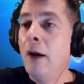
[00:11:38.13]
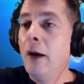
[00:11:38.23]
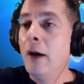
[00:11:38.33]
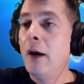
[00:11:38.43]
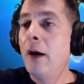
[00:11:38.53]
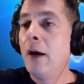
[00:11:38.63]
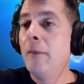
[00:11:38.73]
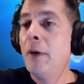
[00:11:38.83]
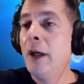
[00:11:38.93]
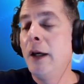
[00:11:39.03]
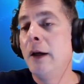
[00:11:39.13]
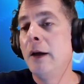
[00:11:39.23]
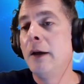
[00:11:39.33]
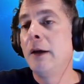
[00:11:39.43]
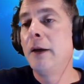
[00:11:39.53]
So
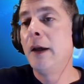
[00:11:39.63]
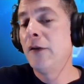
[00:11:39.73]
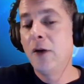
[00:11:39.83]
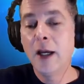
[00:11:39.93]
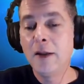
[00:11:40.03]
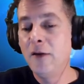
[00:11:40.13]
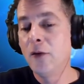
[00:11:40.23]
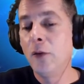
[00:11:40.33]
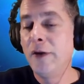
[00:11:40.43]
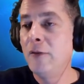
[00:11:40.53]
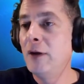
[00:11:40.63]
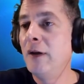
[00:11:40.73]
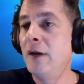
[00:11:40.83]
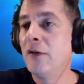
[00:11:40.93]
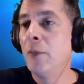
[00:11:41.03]
I got these old
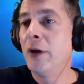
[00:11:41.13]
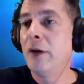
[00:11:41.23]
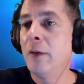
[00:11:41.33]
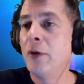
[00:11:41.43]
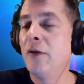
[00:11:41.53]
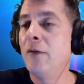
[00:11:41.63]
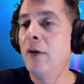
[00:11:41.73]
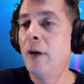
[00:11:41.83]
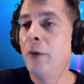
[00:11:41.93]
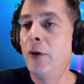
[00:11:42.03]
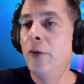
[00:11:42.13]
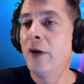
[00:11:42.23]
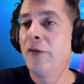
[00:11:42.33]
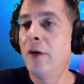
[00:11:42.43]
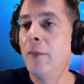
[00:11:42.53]
DVDs. I'm gonna upload the
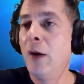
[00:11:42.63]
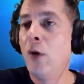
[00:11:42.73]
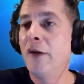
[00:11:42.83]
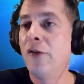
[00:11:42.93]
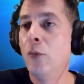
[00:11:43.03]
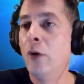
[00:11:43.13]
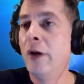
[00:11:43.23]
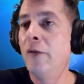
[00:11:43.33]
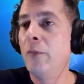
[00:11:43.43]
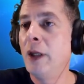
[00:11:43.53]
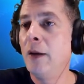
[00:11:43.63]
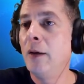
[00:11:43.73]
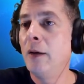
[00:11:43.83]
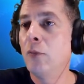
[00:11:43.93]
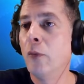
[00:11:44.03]
rest of them. I watched the one of
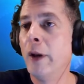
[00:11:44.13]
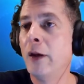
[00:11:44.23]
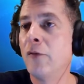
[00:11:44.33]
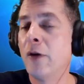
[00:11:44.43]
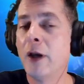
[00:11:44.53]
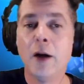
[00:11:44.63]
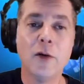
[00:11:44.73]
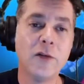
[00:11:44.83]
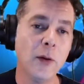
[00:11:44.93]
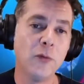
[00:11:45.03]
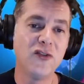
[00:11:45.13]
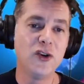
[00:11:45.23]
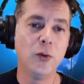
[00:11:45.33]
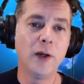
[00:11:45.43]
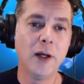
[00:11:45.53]
me running for Congress. I was
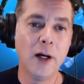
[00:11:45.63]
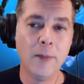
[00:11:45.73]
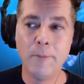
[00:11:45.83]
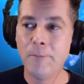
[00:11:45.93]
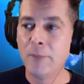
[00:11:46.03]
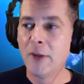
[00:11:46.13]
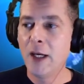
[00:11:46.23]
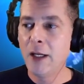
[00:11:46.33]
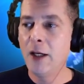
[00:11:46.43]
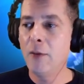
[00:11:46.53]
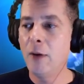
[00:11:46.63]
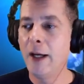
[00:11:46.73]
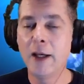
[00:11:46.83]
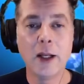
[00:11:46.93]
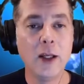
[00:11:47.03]
chewing gum. I cut
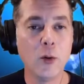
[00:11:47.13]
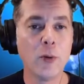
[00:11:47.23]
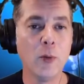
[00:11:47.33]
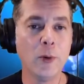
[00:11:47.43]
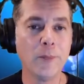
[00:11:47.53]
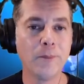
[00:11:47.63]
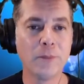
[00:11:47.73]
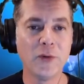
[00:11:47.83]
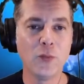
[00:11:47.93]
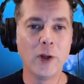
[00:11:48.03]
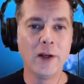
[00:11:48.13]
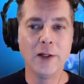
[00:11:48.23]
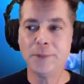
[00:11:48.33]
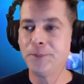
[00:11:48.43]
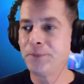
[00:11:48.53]
a heel promo is what I did.